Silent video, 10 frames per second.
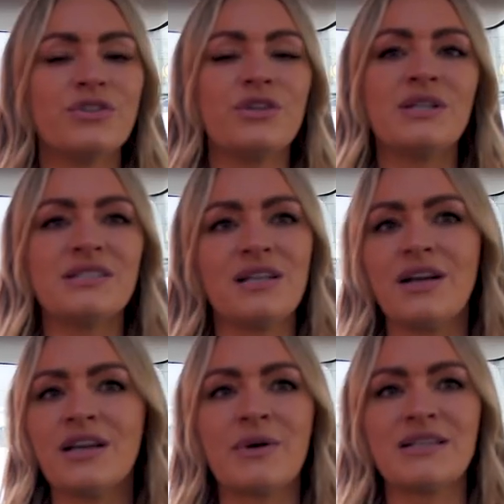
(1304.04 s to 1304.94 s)
you're doing is
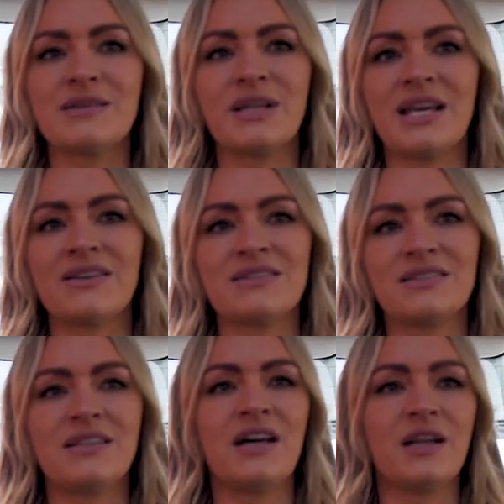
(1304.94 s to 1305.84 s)
learning about somebody else
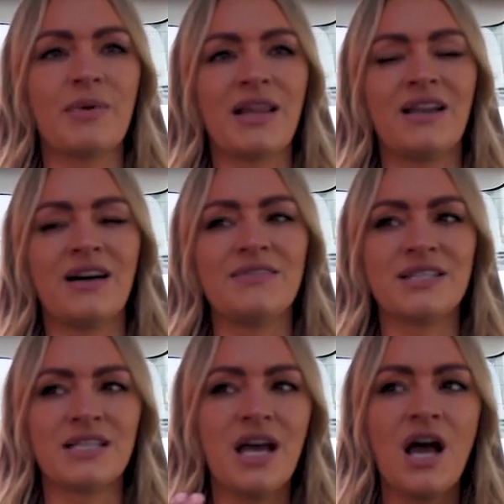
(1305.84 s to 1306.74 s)
and yeah. learning about their lives
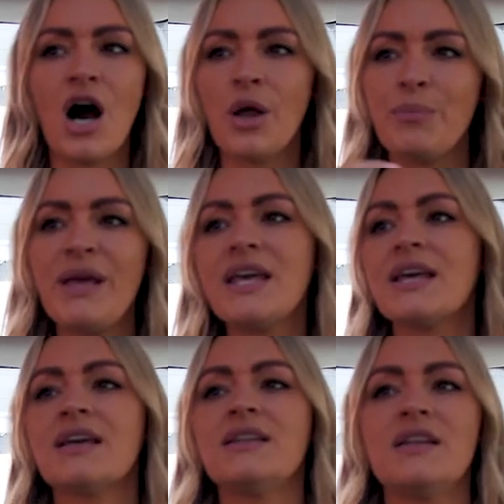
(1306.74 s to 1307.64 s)
and
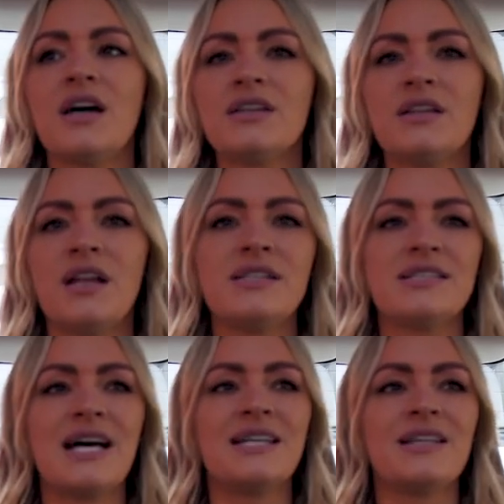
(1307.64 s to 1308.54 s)
unpicking and un-
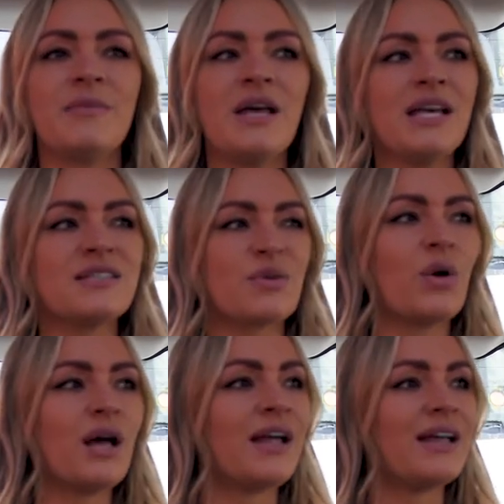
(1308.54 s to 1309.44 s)
understanding them. So I
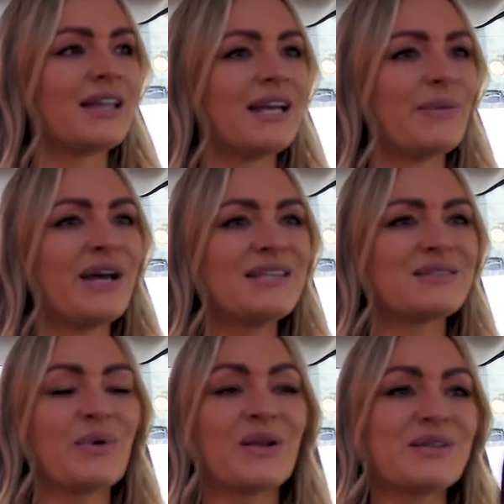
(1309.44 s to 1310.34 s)
quite like that anyway.
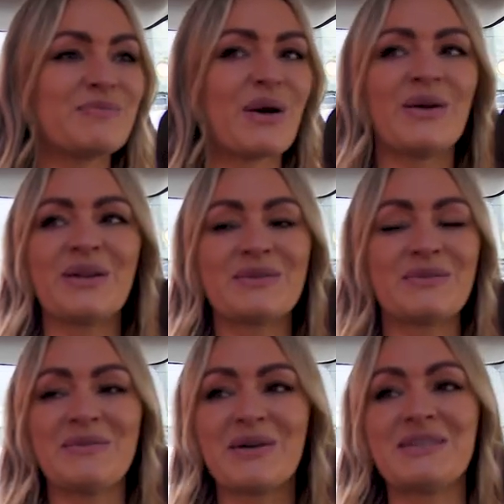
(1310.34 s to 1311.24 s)
So I went on this boat and it was
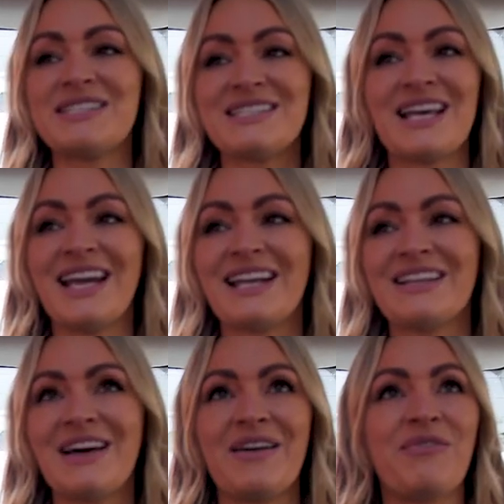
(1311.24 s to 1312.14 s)
it was insane.
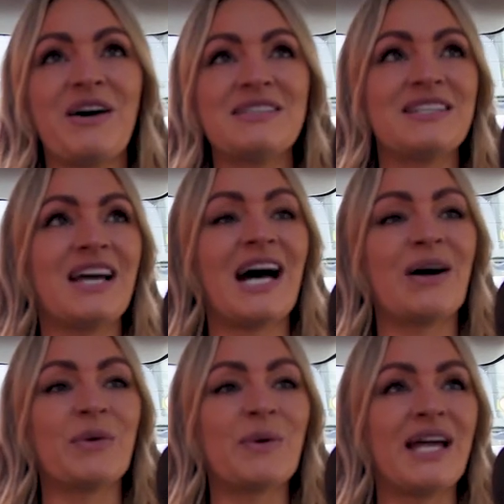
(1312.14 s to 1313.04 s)
And like first night
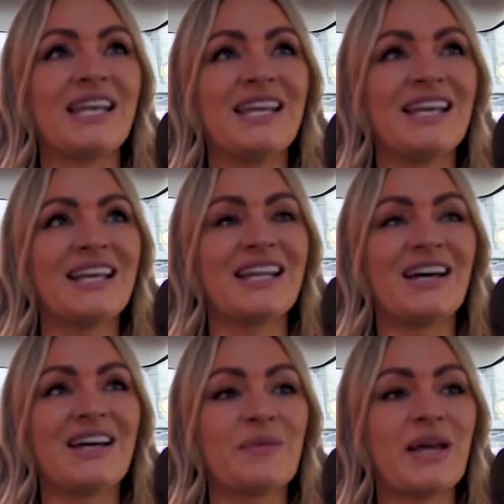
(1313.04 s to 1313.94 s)
out, we went
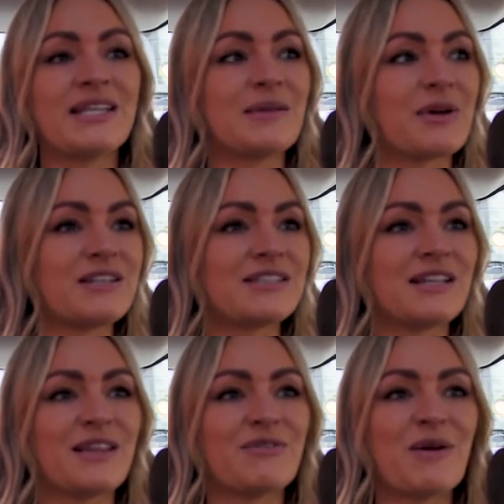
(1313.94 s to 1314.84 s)
like we ended up going to
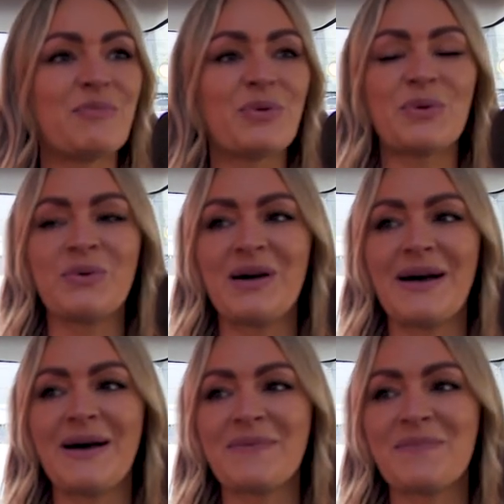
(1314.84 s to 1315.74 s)
like the Red Bull
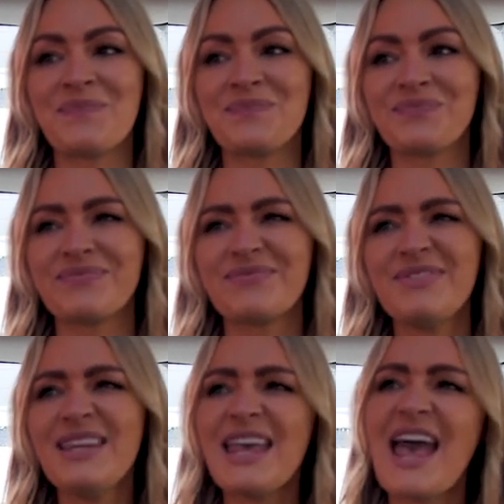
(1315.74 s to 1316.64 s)
um,
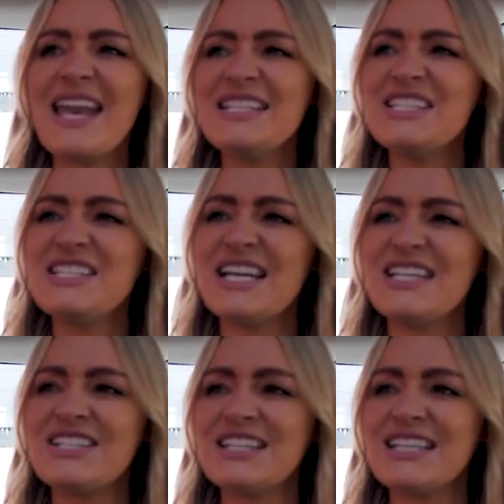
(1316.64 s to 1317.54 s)
Energy
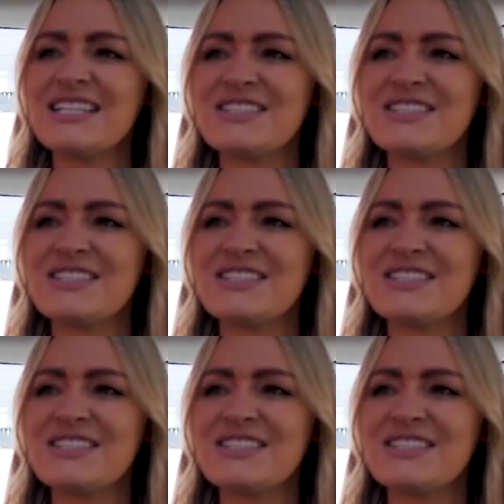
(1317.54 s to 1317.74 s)
Station, I think